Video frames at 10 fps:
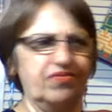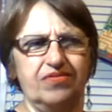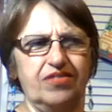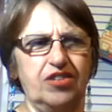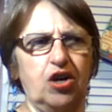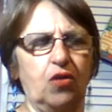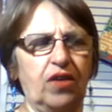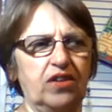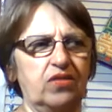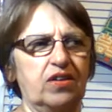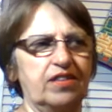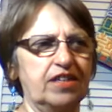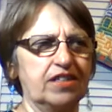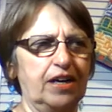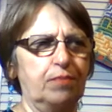you know, there's
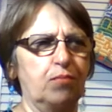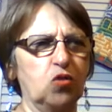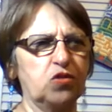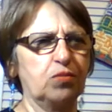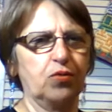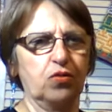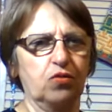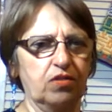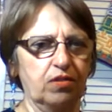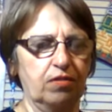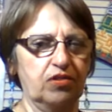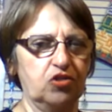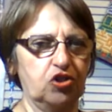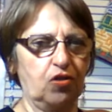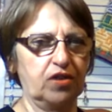like multiple
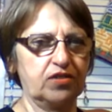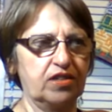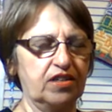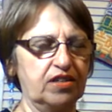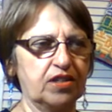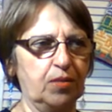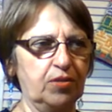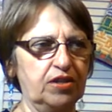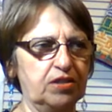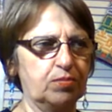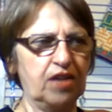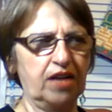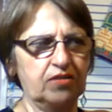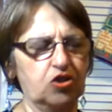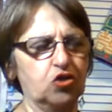charts in some of these, not
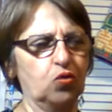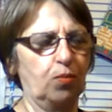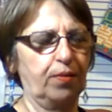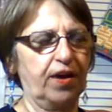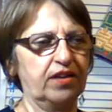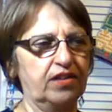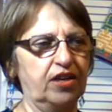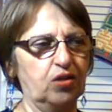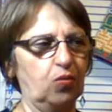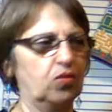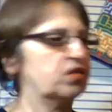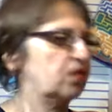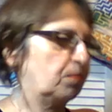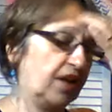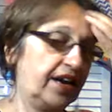the shawl pattern, the other ones, the
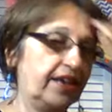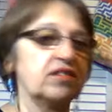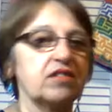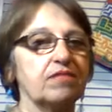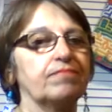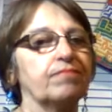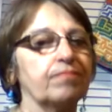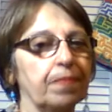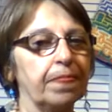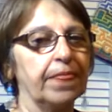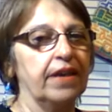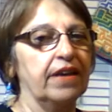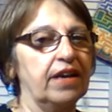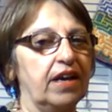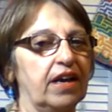blankets.
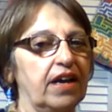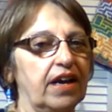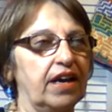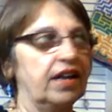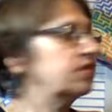And